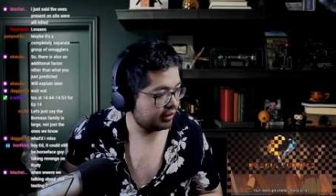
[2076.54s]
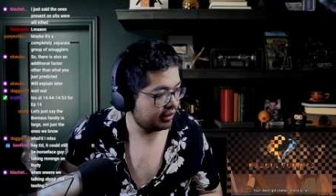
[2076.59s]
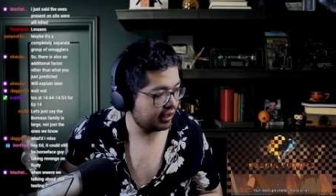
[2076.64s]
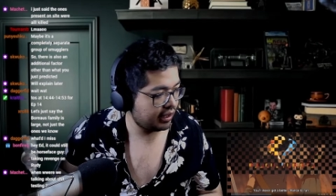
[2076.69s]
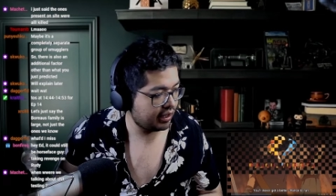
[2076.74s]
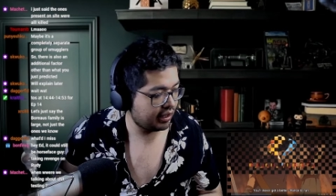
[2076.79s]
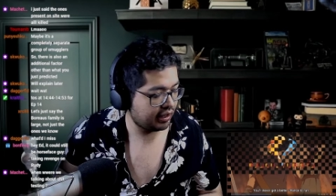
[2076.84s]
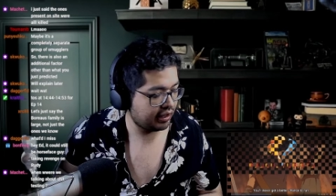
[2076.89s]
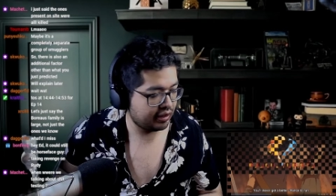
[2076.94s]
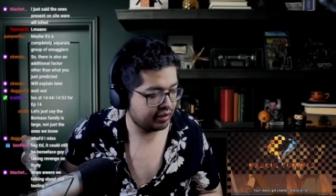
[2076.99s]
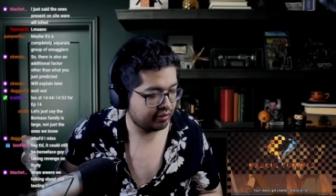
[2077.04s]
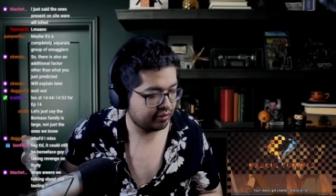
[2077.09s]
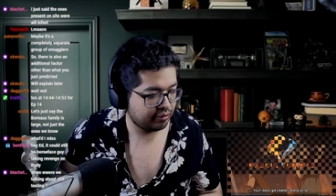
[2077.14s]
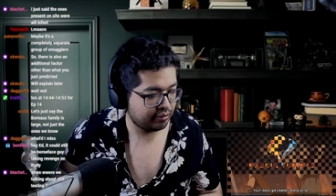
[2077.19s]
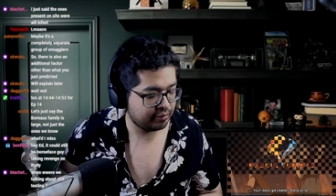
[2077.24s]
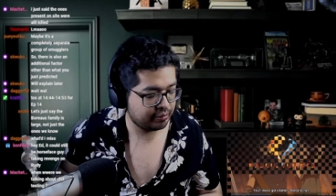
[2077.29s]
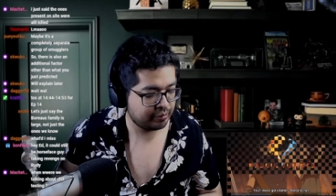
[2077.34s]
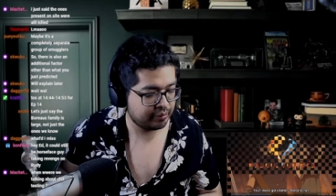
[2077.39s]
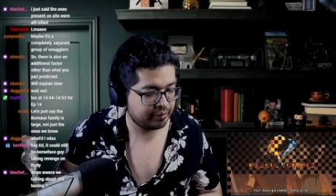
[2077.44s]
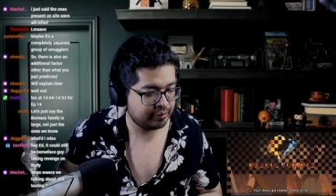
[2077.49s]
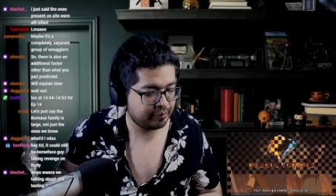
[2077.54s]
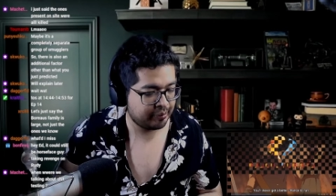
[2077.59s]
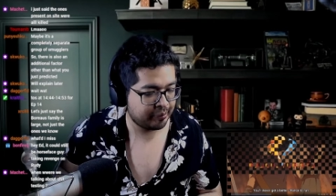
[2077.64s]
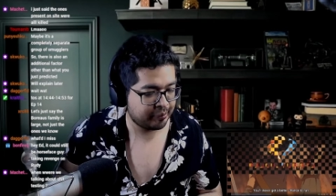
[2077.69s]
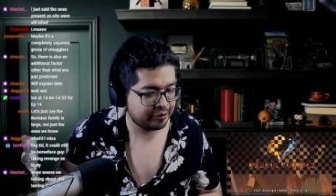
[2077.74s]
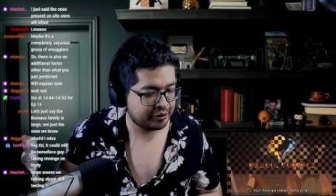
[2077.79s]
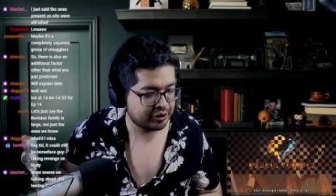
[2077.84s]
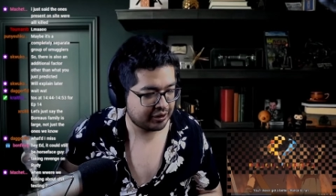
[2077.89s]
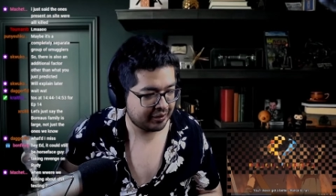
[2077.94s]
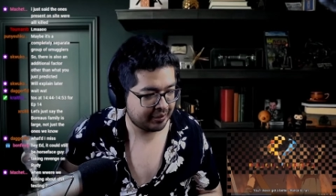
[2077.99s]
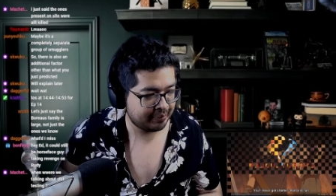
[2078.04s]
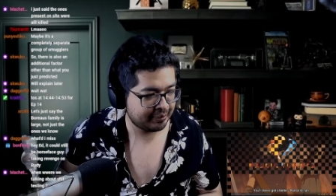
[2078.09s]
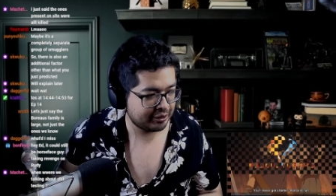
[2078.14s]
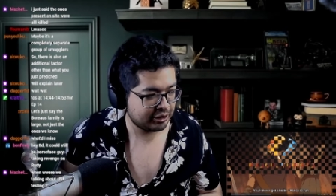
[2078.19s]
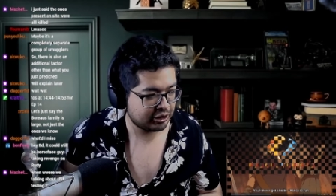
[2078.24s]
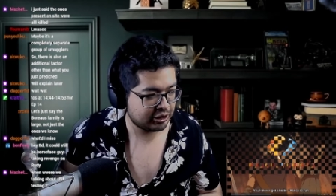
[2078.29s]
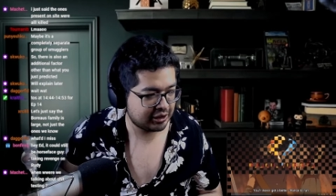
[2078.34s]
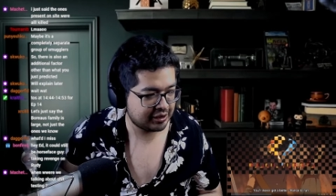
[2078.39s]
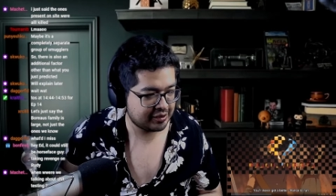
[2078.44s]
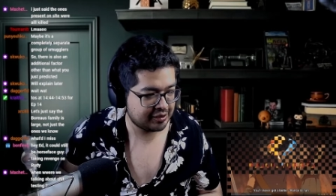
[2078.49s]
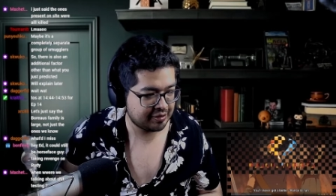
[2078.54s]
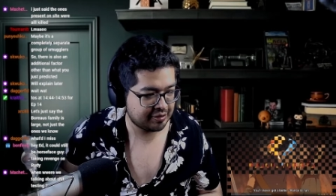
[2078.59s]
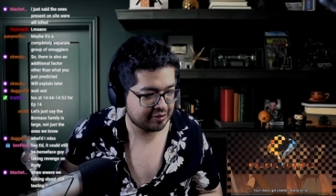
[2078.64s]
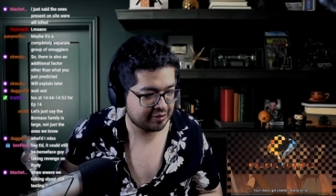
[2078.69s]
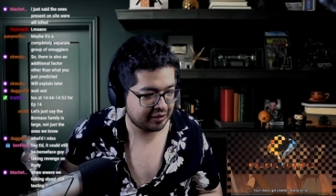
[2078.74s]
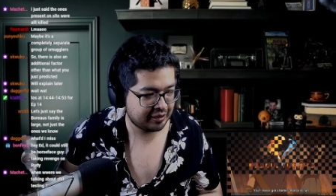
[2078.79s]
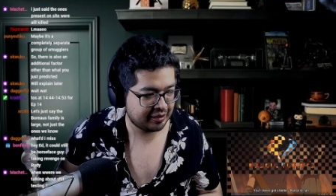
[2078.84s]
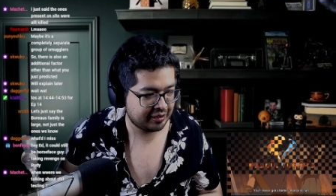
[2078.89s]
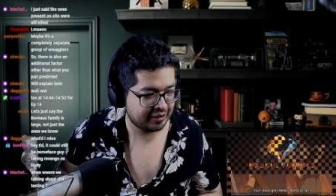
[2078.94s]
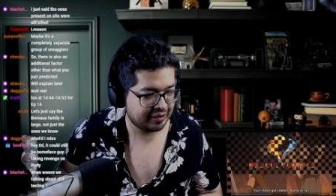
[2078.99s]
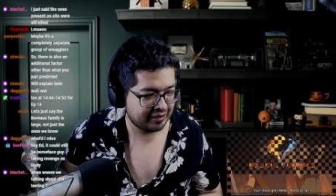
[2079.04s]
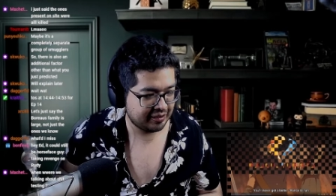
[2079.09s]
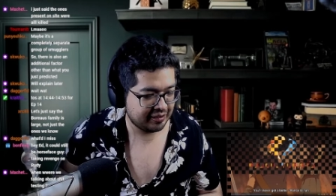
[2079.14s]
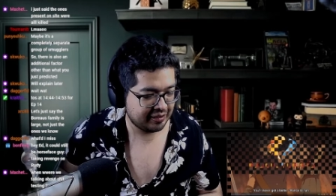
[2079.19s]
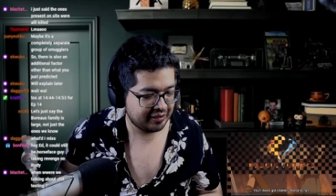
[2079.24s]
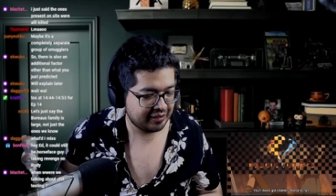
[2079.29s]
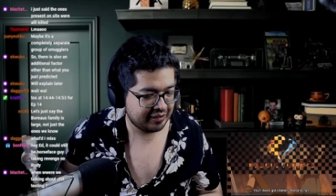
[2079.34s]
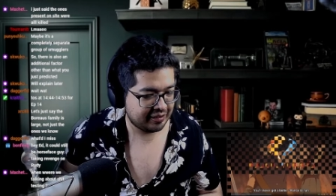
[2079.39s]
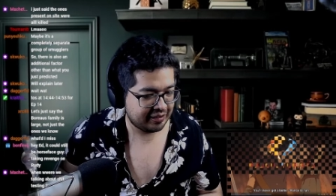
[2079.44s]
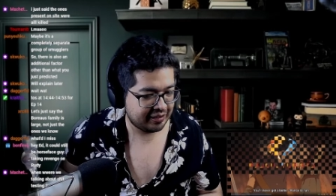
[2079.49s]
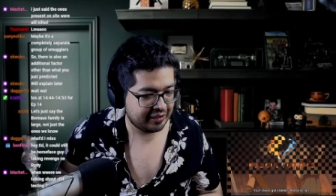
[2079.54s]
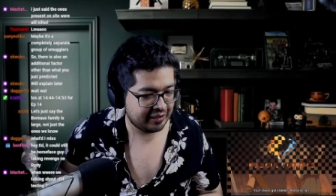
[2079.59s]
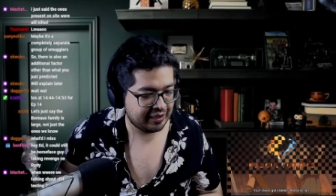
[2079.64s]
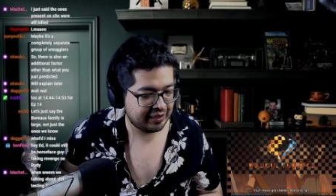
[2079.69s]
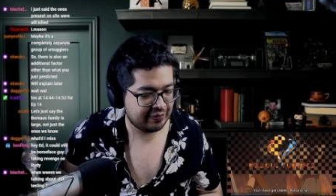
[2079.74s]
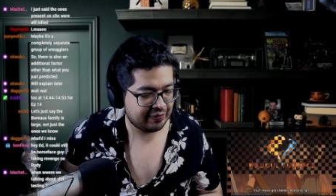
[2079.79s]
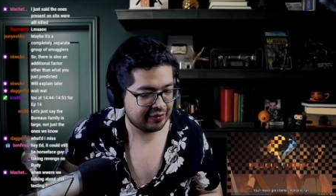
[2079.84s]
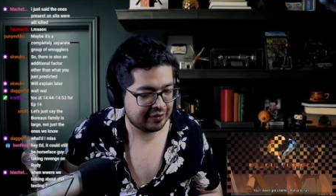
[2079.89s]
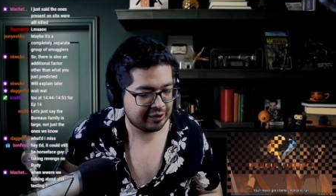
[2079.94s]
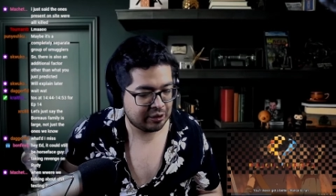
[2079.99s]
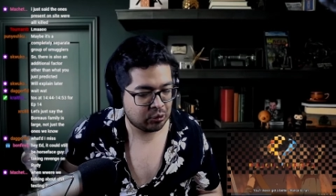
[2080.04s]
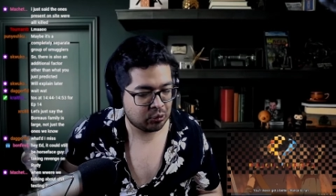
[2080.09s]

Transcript: Yeah, when we're talking about shit testing, even